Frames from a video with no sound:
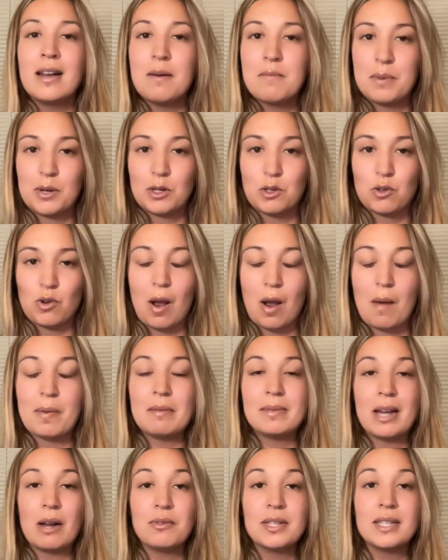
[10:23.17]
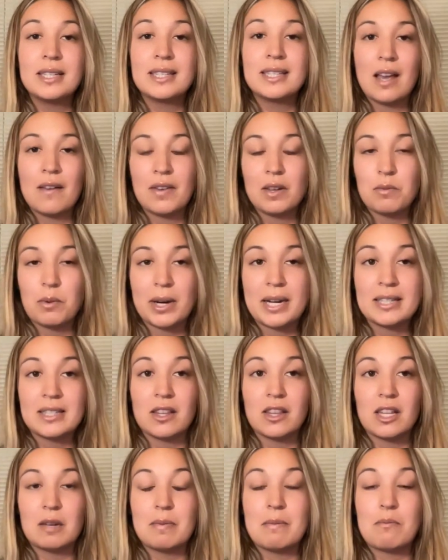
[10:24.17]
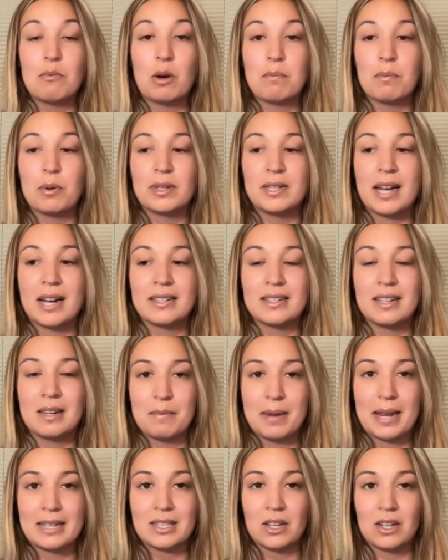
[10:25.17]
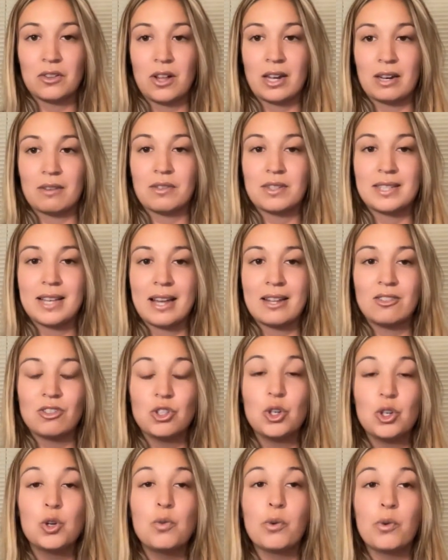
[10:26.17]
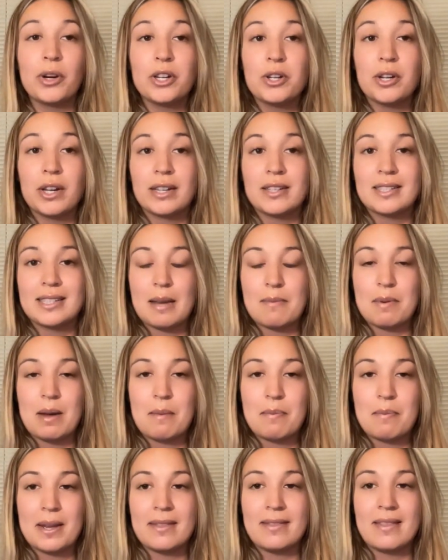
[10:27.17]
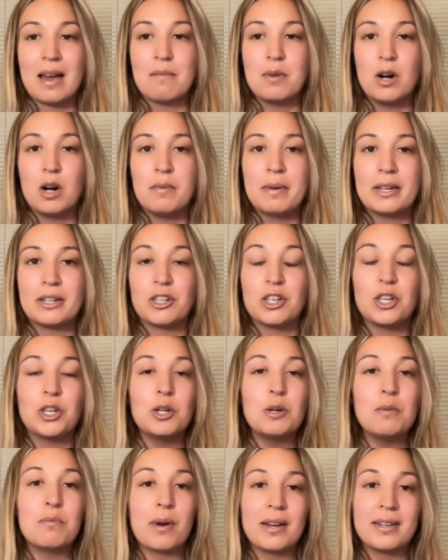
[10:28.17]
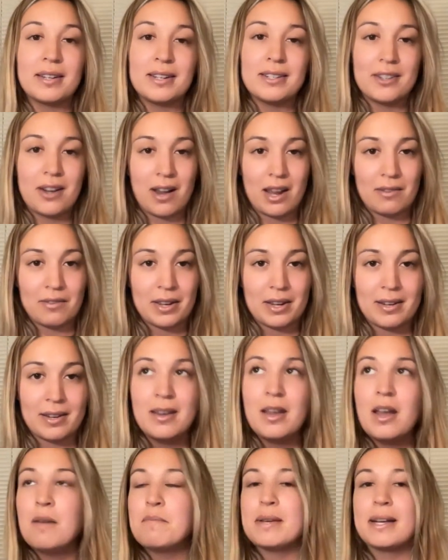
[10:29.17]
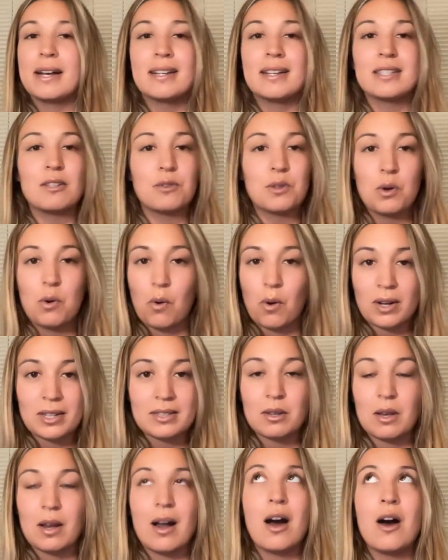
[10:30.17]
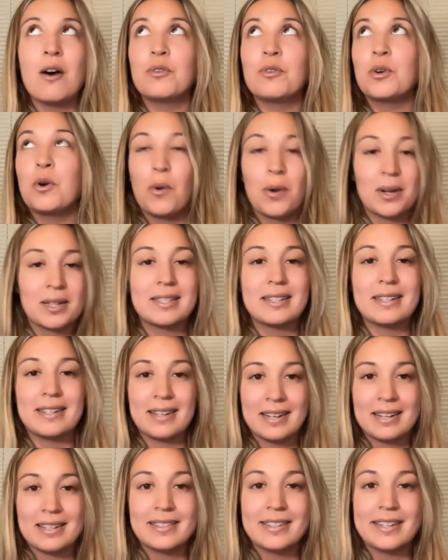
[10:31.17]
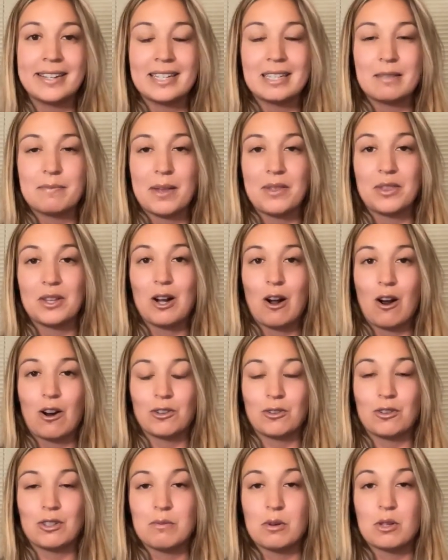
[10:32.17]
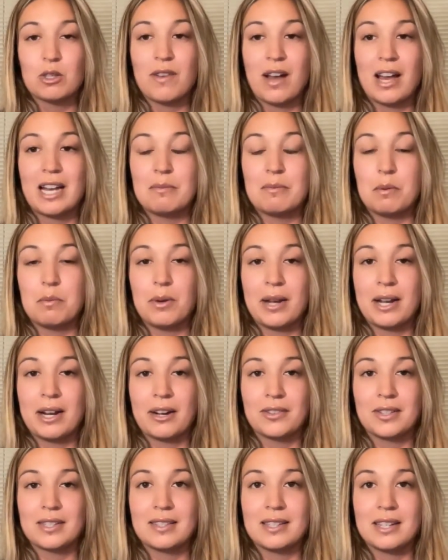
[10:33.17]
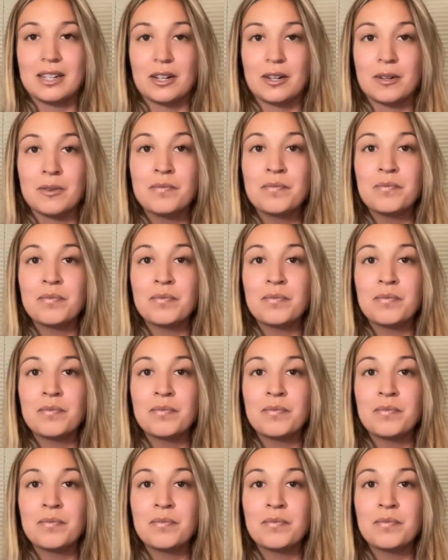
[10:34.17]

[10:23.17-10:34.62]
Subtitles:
But dropping him down to 7 where he's a little bit more protected makes a lot of sense. Who are you going to step up in that moment? Cue Brendan Donovan, because of course he is. He has been the Cardinals' most valuable player this year.